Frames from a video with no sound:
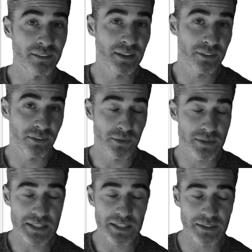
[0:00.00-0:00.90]
certain
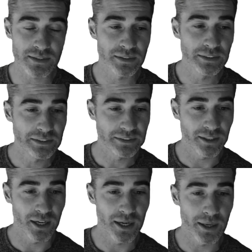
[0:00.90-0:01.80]
things,
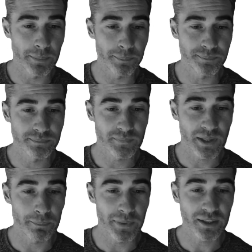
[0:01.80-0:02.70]
and
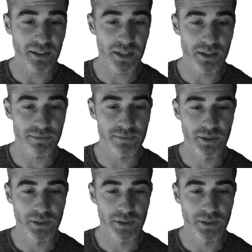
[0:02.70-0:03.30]
make it kind of